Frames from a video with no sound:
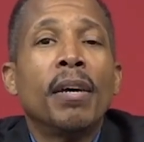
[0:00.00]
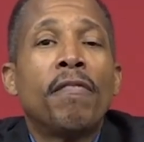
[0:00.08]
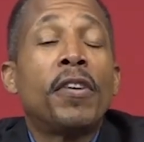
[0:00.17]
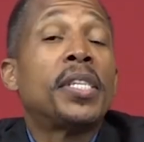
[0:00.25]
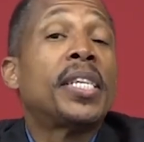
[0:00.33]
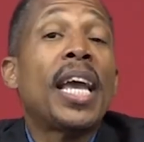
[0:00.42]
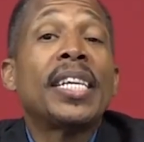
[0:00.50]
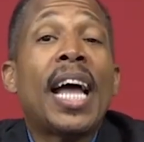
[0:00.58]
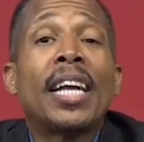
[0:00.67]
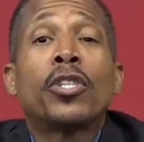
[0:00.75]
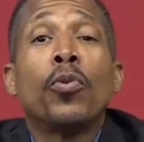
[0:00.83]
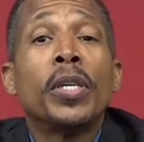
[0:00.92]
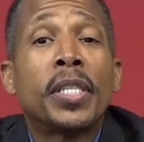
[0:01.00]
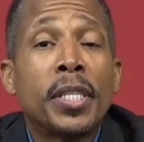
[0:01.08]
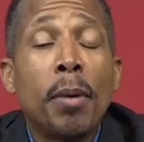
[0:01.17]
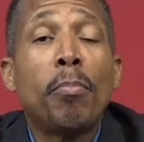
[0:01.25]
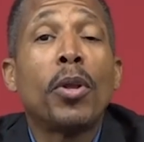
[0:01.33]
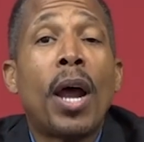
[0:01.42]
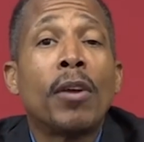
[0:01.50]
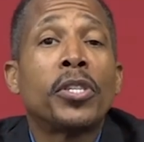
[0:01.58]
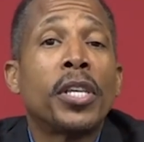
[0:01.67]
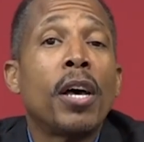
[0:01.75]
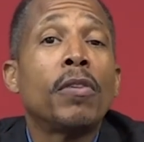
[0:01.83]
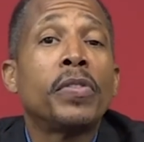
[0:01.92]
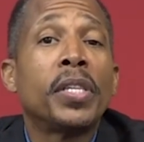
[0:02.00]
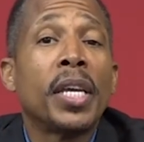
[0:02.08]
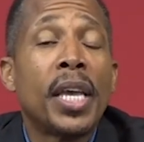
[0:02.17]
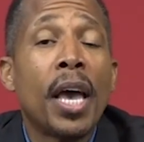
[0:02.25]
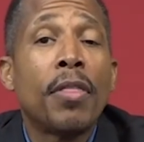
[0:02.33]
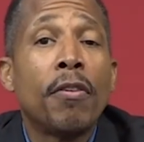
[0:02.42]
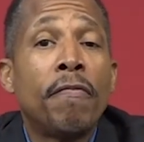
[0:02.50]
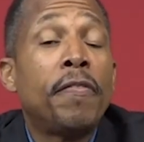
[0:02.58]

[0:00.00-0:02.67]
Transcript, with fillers: Forsake not to assemble ourselves together.